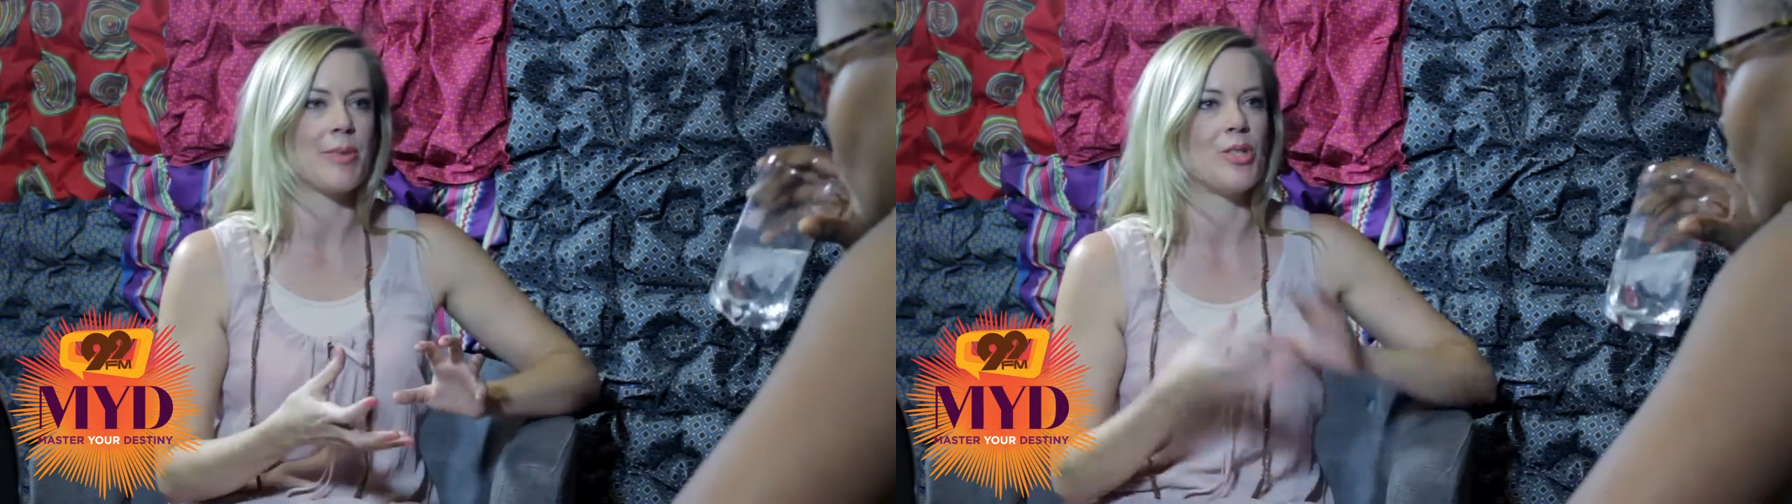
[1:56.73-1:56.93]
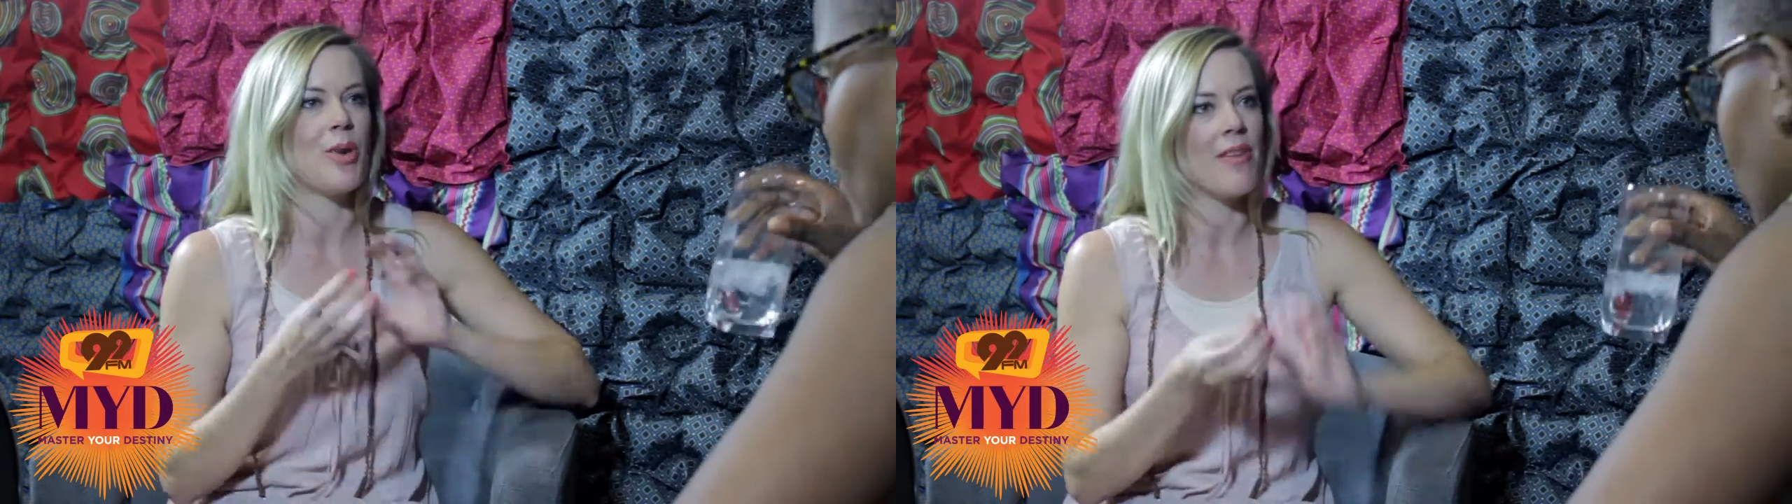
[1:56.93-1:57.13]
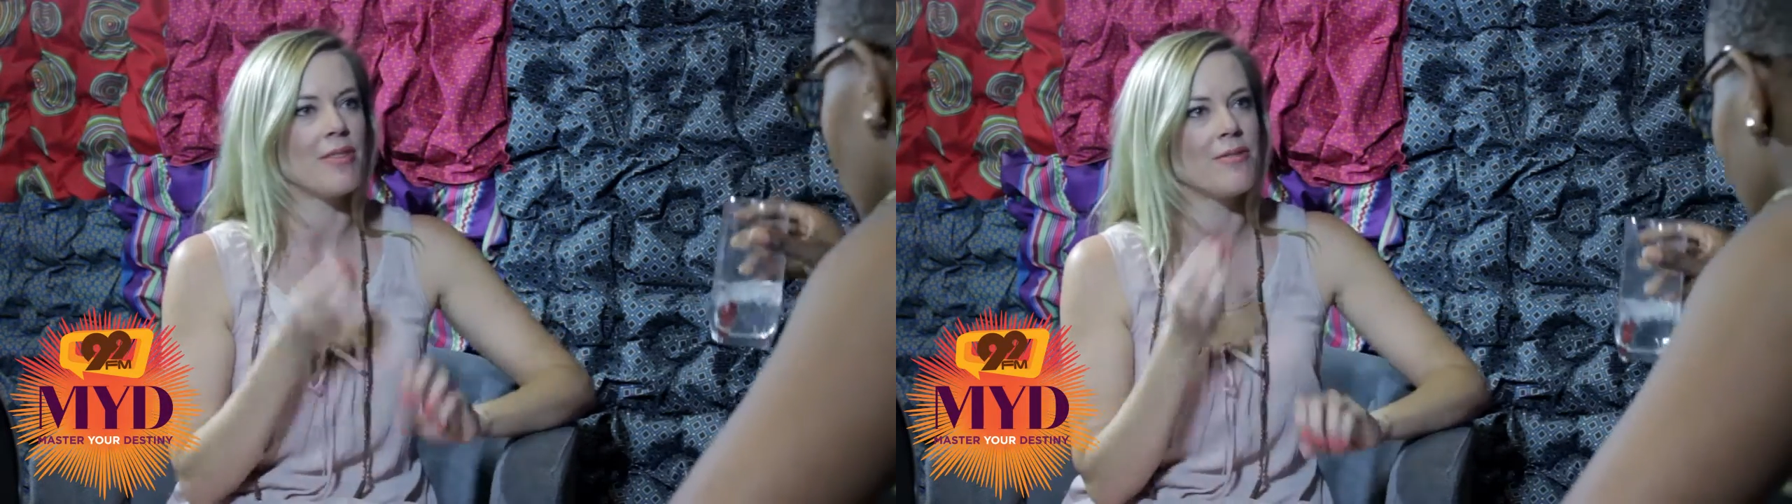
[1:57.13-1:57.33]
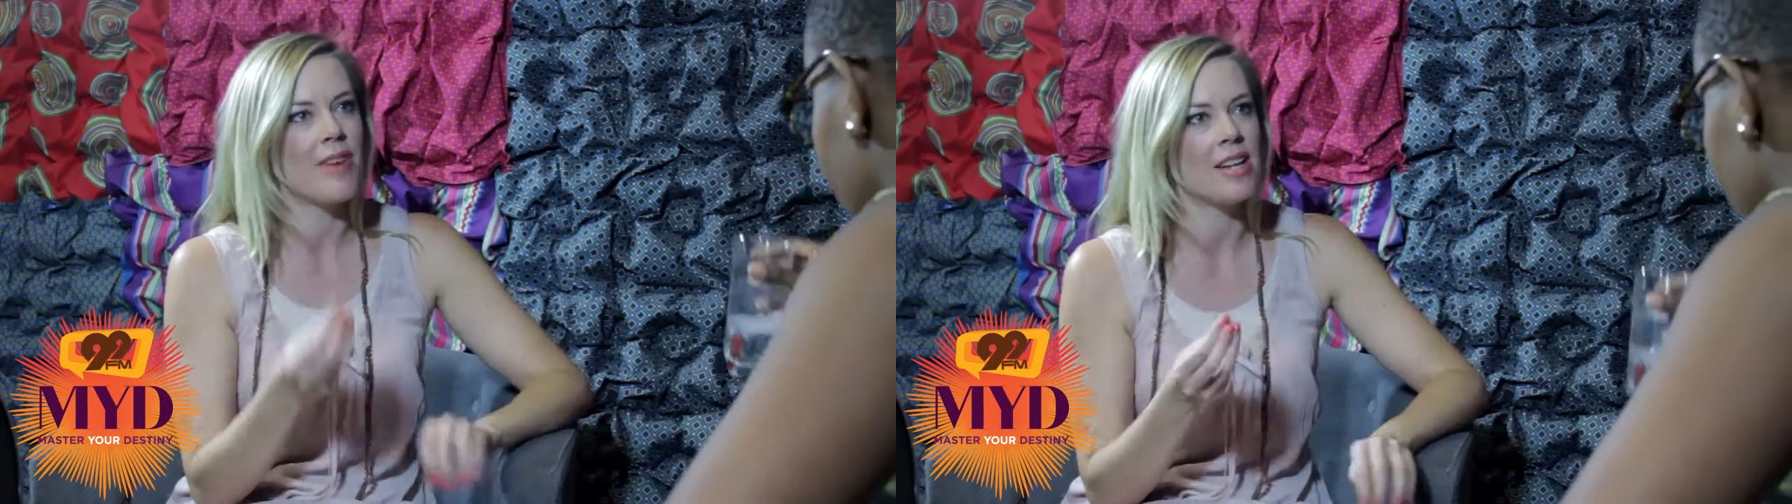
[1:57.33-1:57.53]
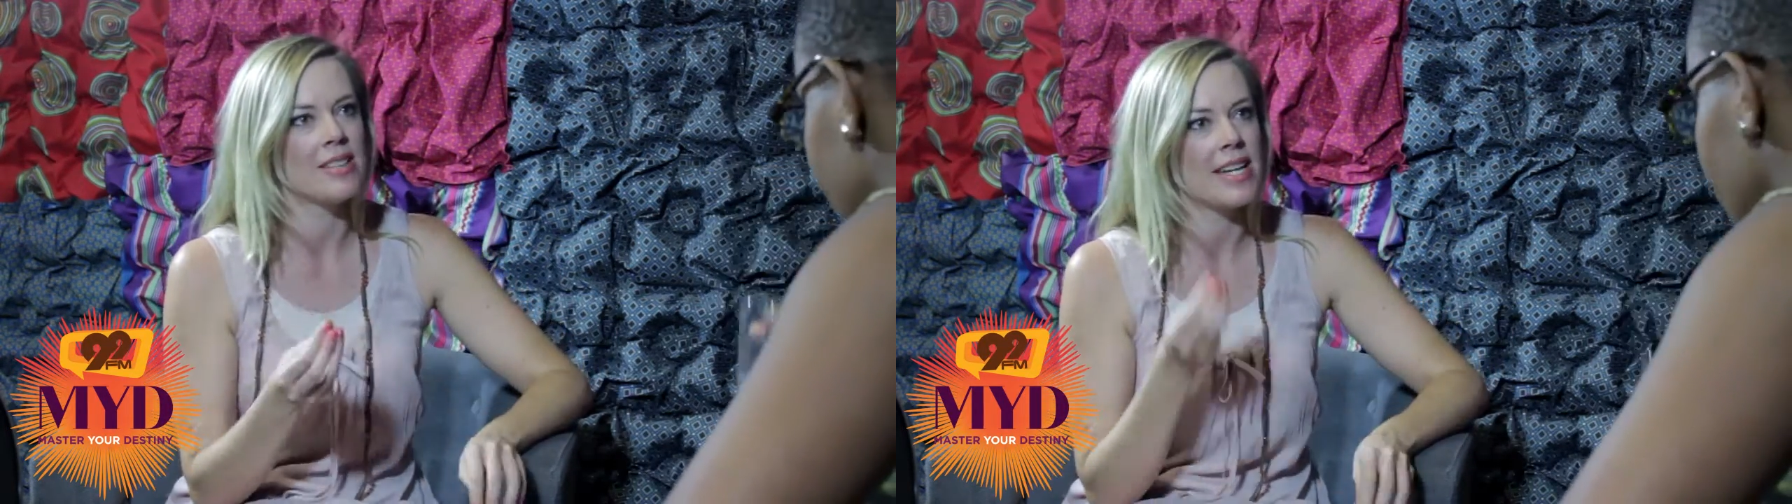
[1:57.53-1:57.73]
but you haven't
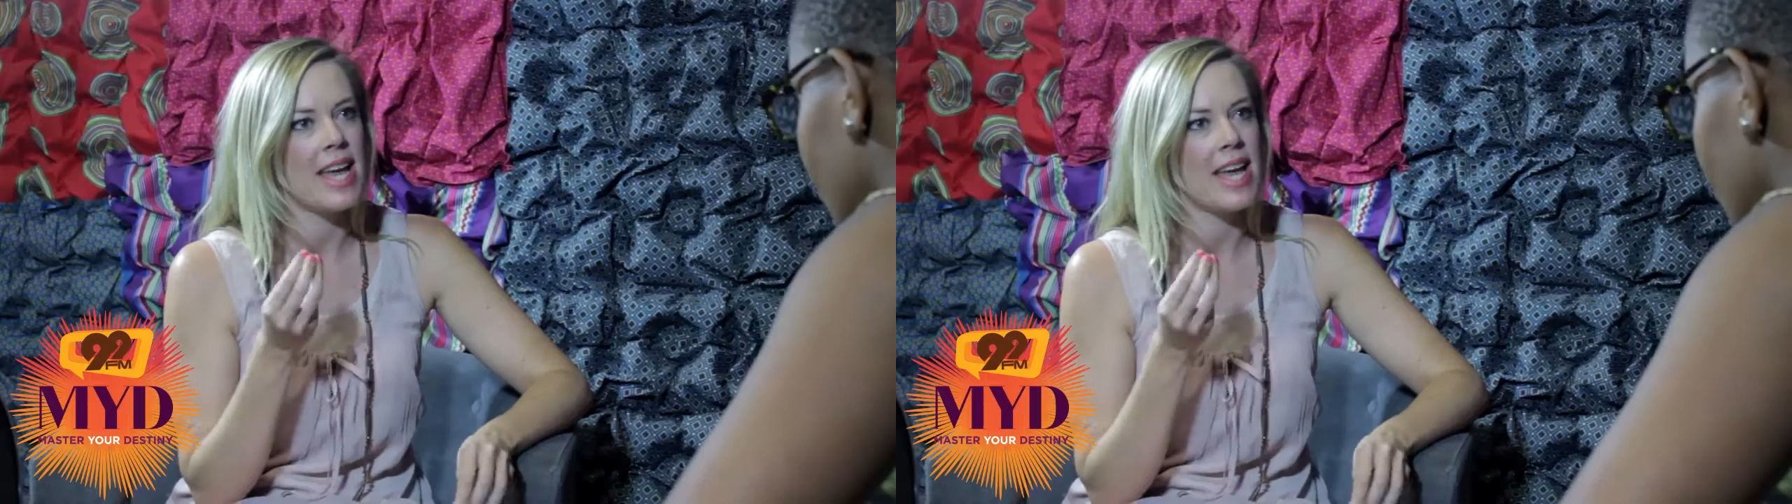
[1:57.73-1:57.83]
found that